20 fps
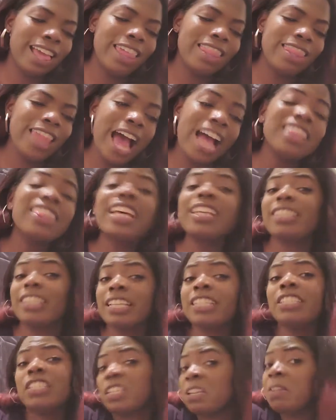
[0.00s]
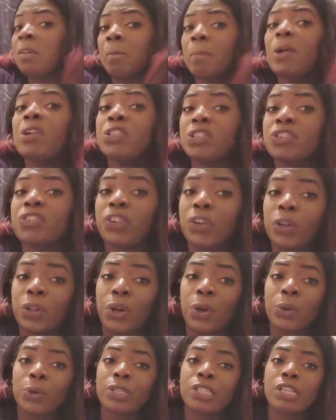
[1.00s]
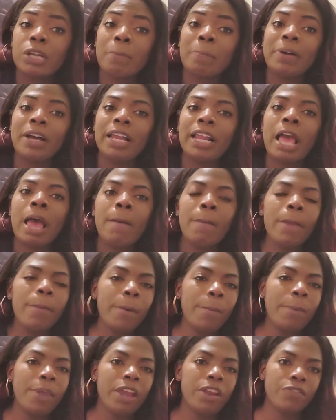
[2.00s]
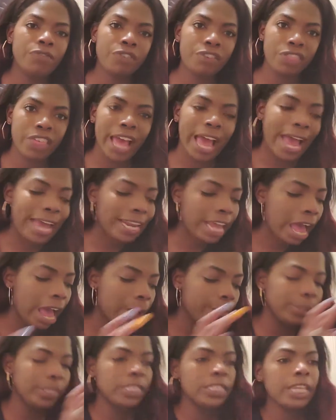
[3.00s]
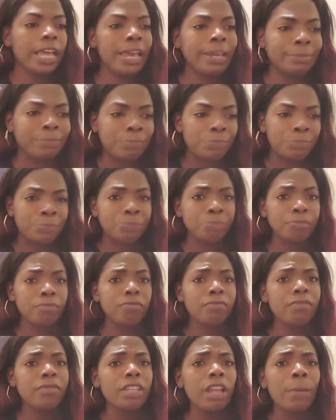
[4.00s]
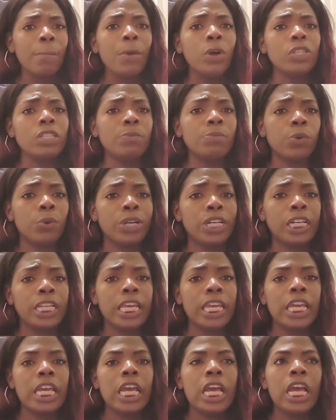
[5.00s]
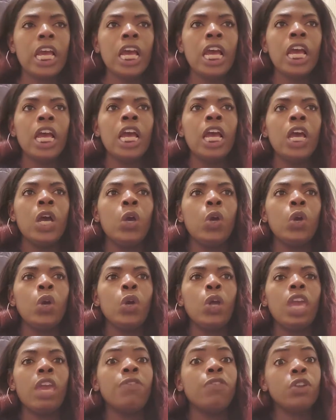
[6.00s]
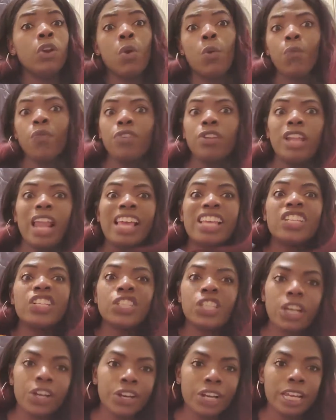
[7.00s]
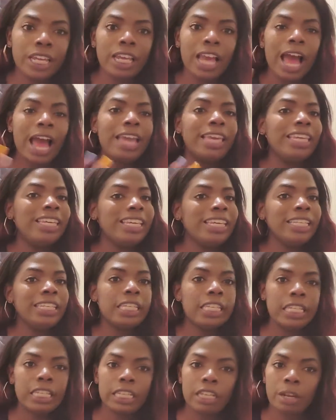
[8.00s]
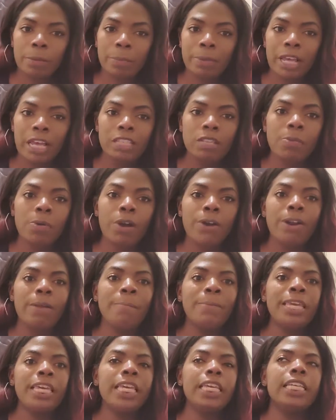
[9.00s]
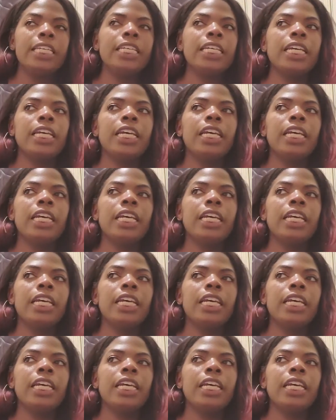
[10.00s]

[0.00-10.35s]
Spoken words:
that's it's an emotional roller coaster, but be prepared for that. I would say, most importantly, if you don't feel like sharing, I can get it, because a part of me,